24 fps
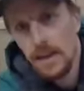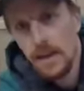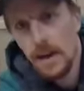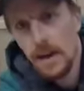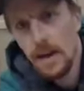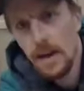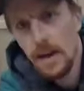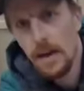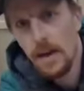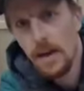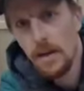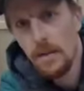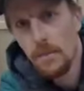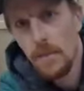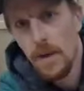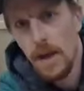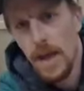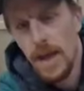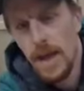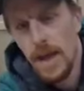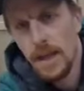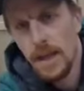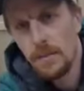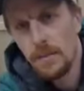Um,
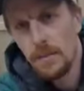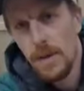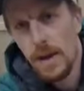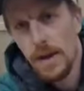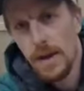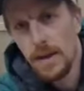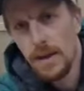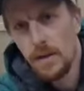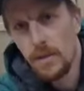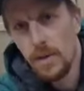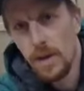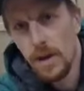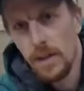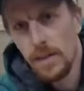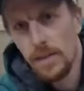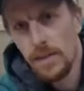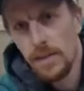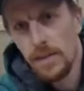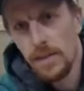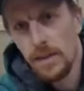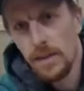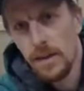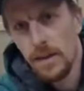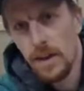and bend it with
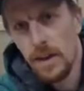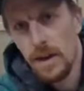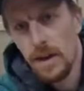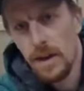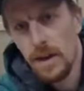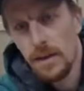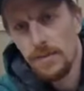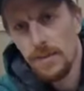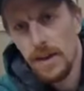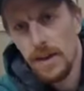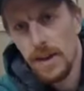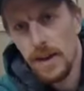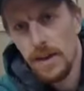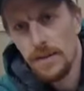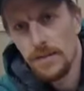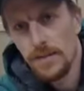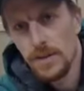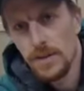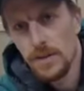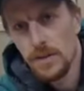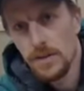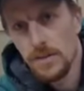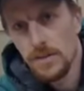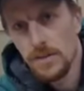uh, if I have
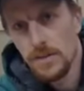to.